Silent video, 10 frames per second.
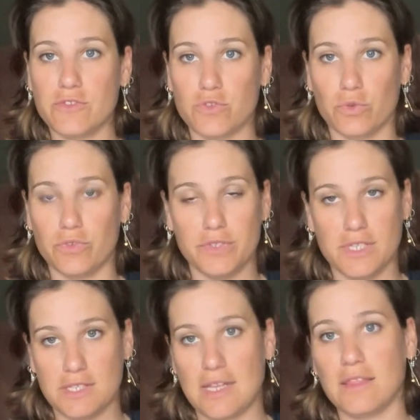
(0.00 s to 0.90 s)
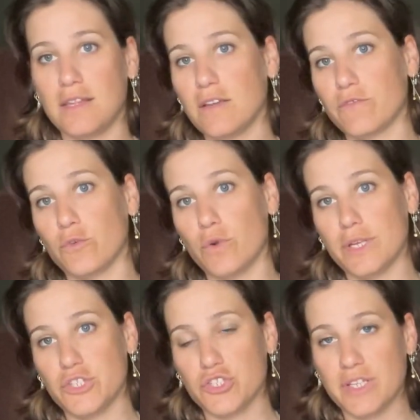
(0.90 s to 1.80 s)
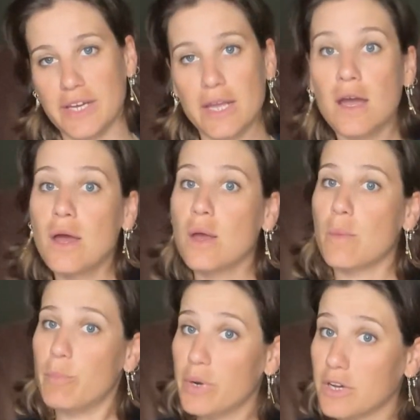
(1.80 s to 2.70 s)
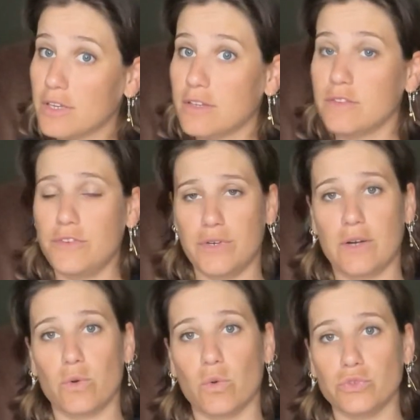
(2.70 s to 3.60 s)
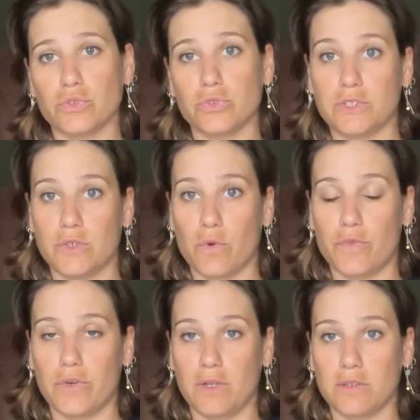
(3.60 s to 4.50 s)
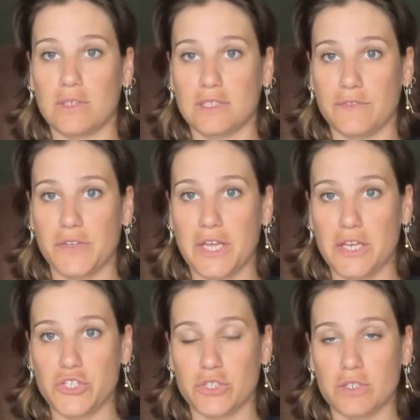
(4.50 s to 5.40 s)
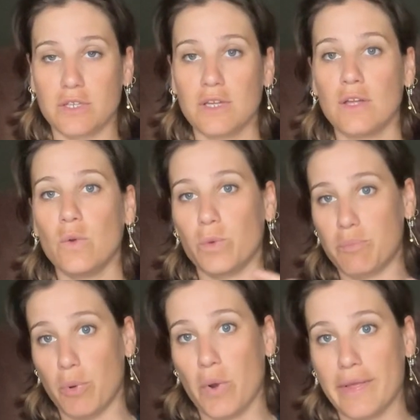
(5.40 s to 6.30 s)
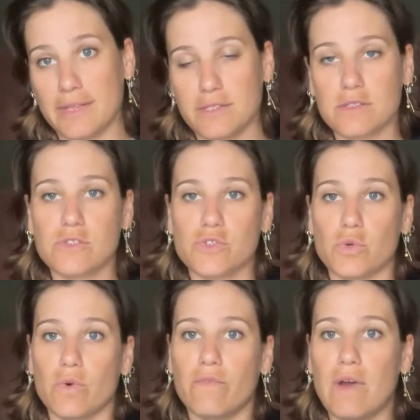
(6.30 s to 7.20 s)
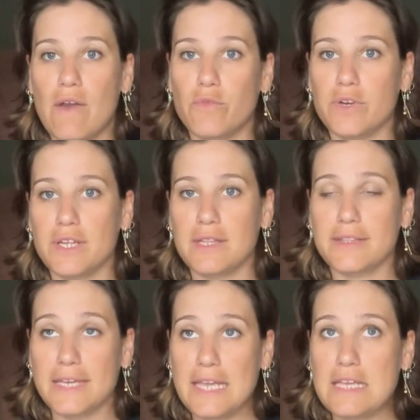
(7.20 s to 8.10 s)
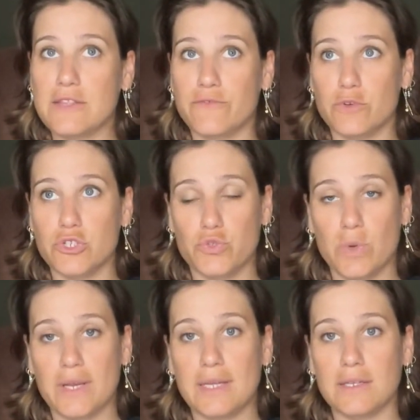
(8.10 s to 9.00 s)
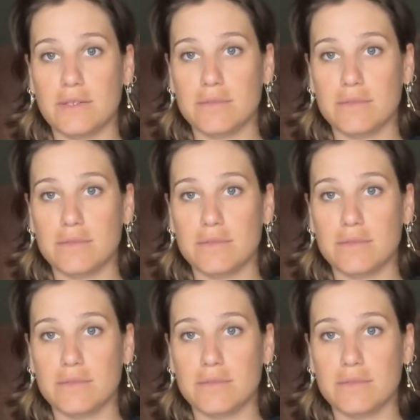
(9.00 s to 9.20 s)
so there is a standing for each day, but there are also the overall classification with points. So every day, the first 20